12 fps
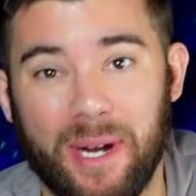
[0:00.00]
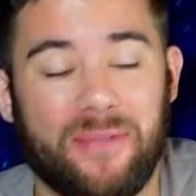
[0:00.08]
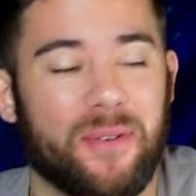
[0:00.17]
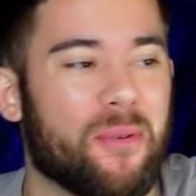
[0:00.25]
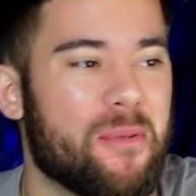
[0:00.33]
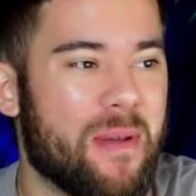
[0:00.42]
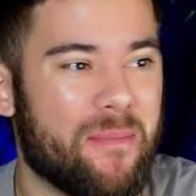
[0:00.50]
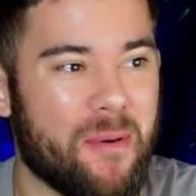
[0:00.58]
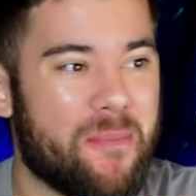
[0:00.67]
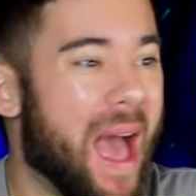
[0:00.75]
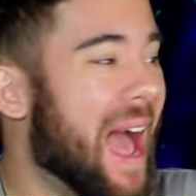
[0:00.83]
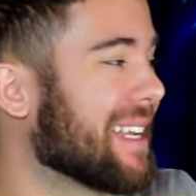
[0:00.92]
but if you'll remember
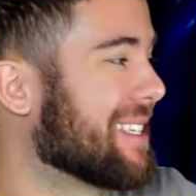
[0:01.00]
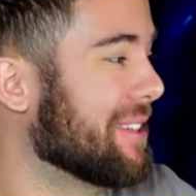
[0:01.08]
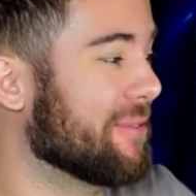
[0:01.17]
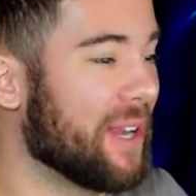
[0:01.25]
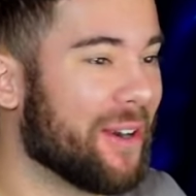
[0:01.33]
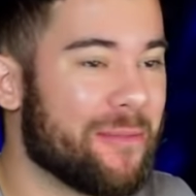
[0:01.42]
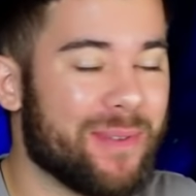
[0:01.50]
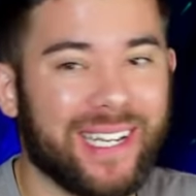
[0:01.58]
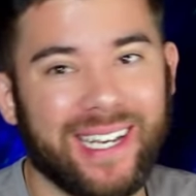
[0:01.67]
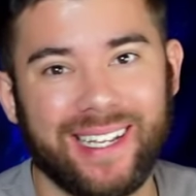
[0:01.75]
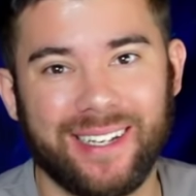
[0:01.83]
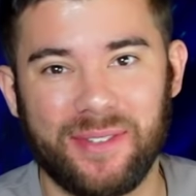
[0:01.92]
back to the very
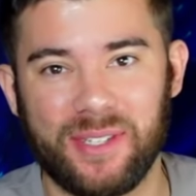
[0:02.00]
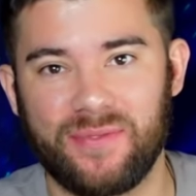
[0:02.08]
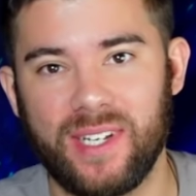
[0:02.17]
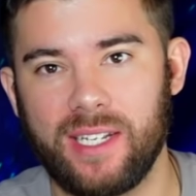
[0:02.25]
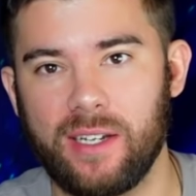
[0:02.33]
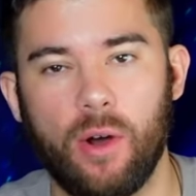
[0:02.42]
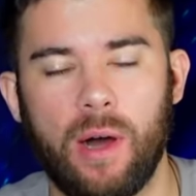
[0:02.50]
beginning of this video,